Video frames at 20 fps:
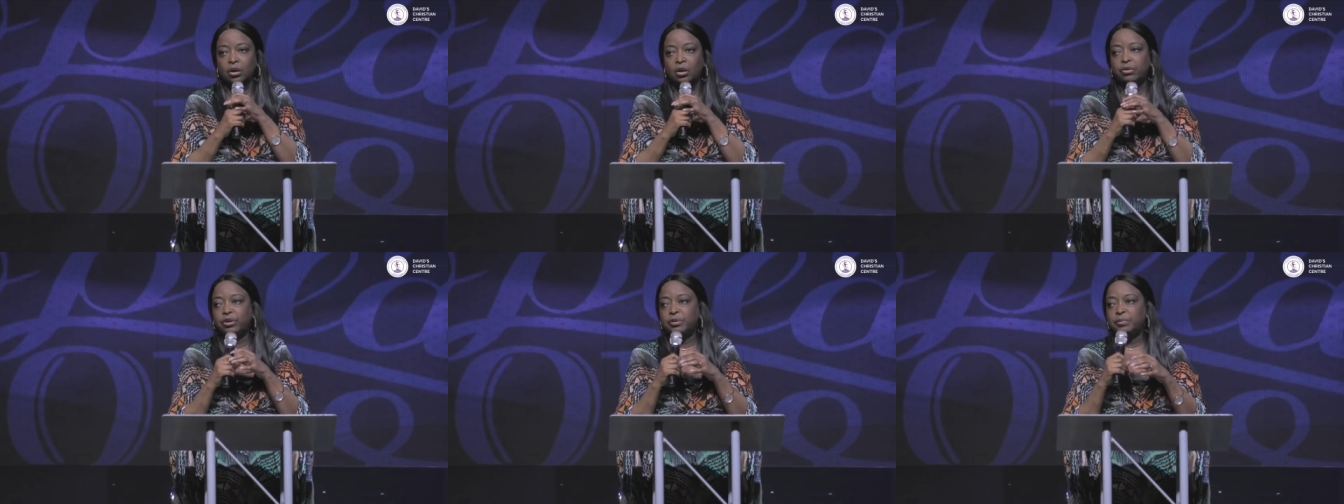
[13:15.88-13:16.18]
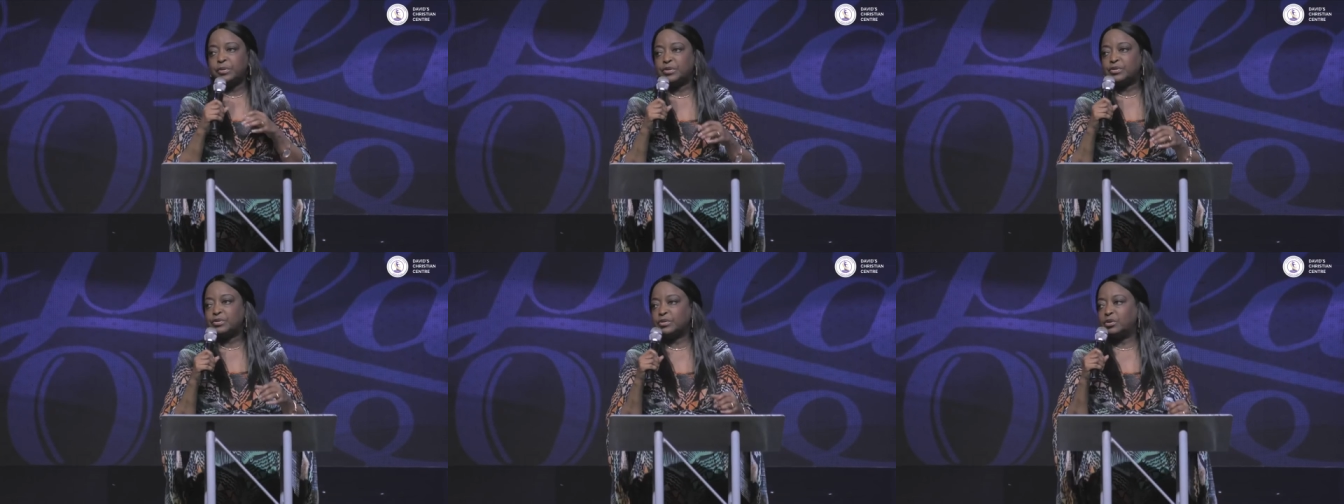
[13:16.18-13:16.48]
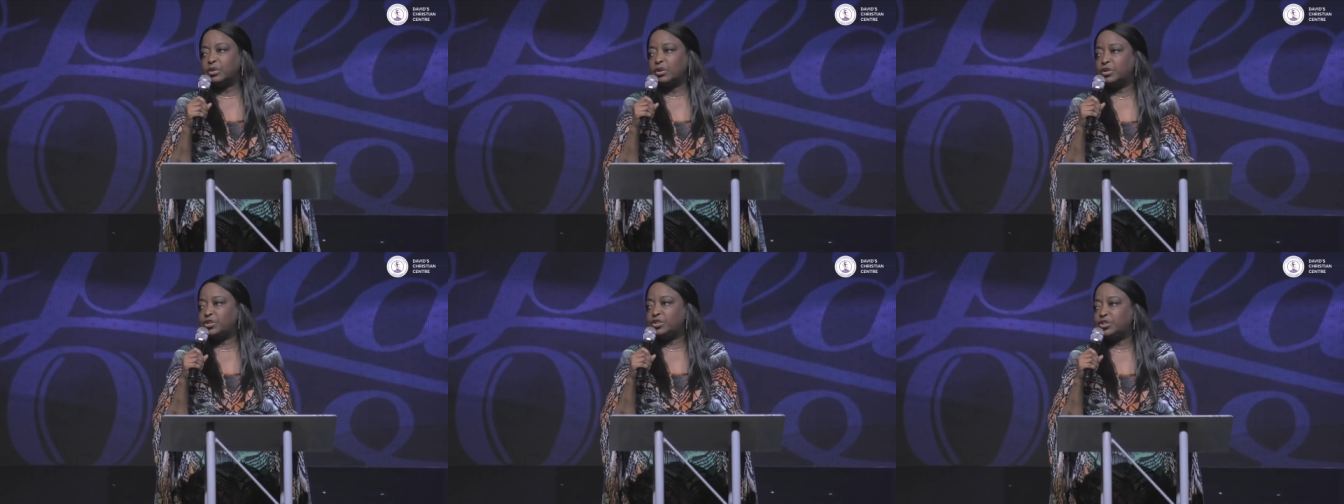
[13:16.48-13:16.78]
Glory be
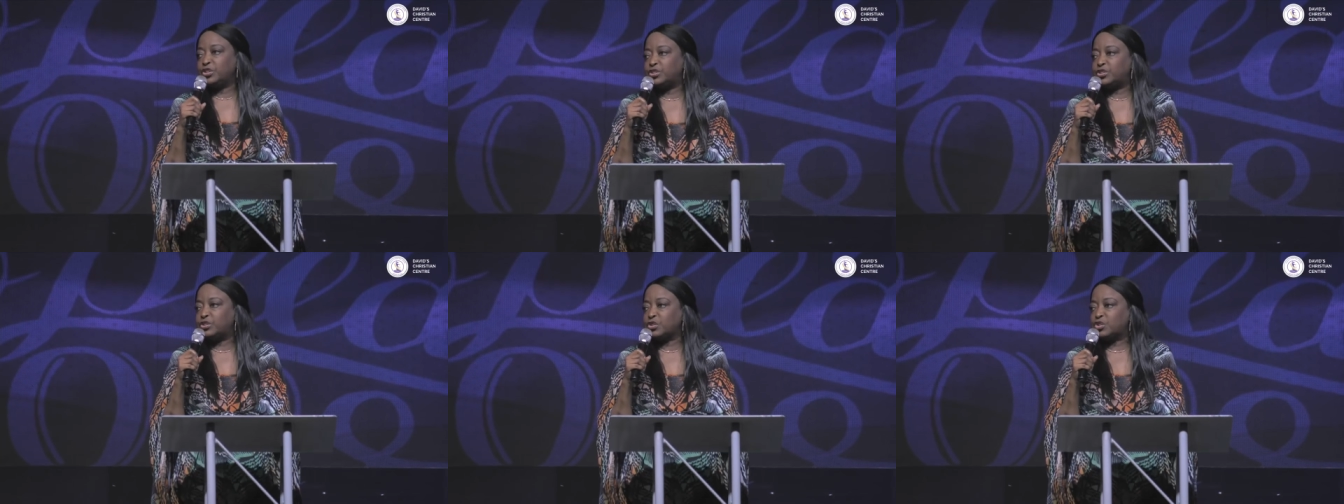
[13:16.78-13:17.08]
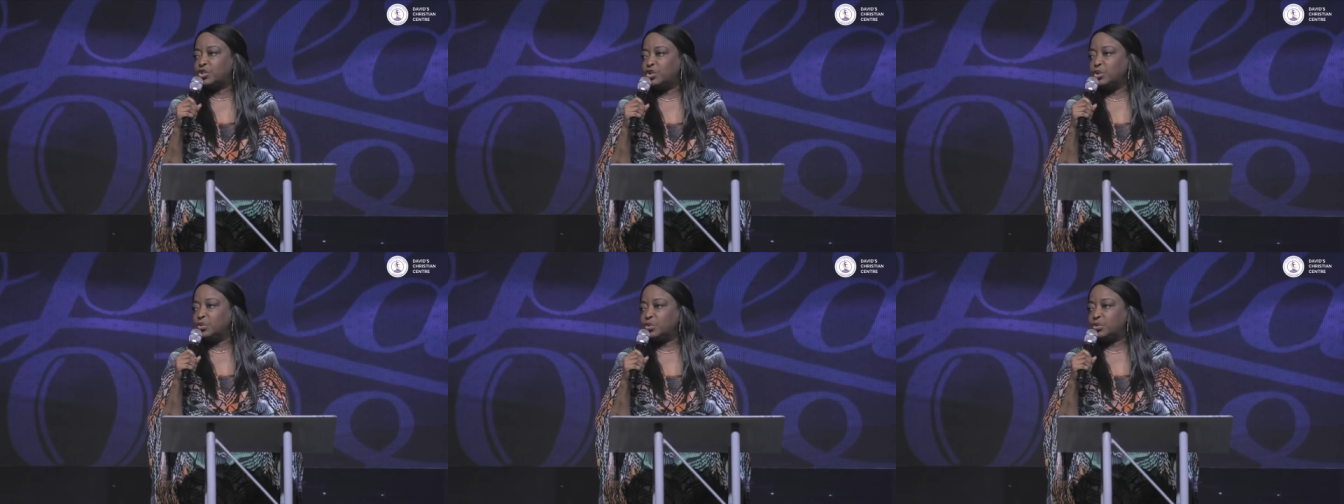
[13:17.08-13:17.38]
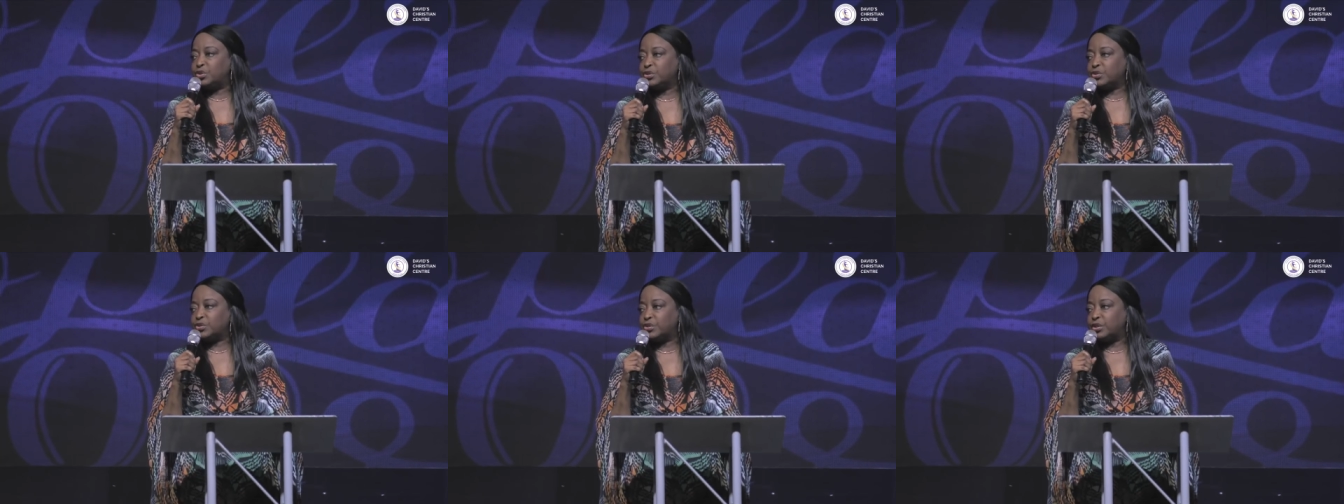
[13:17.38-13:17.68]
to God, Jesus
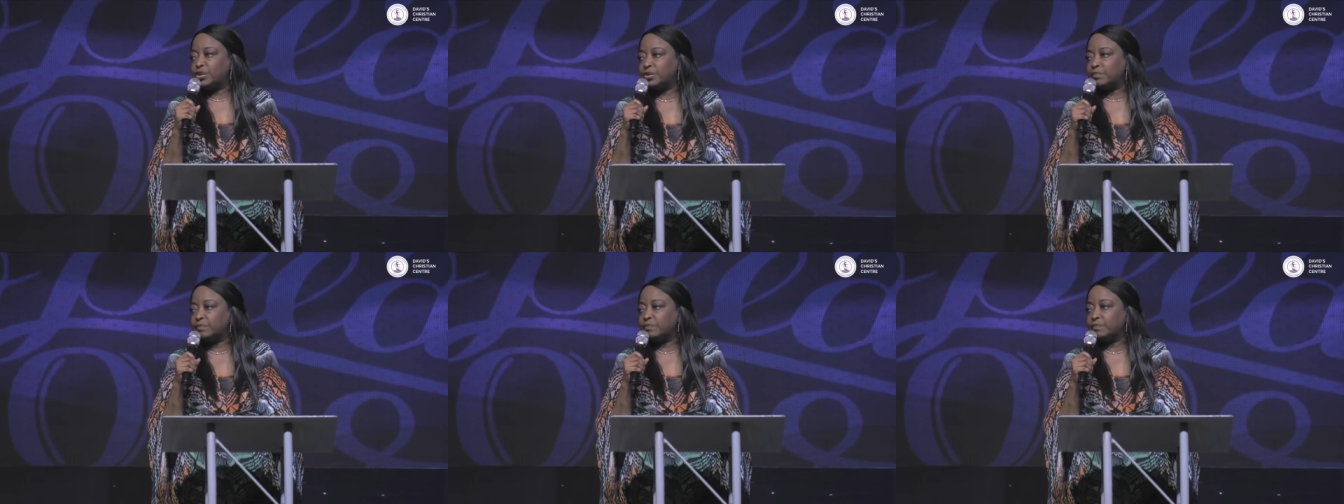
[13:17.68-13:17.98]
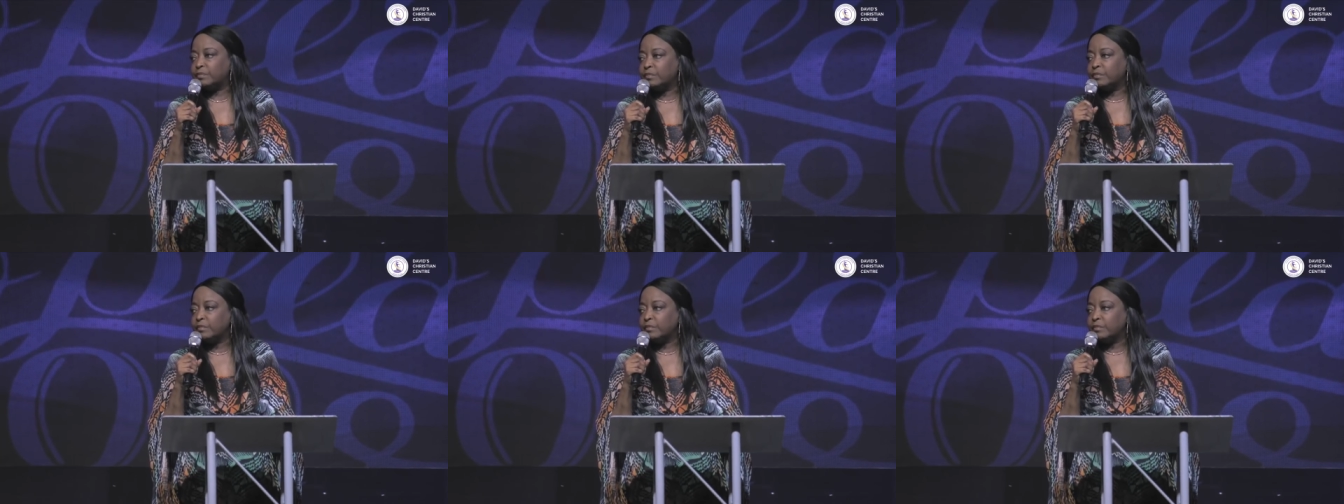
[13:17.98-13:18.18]
noticed him.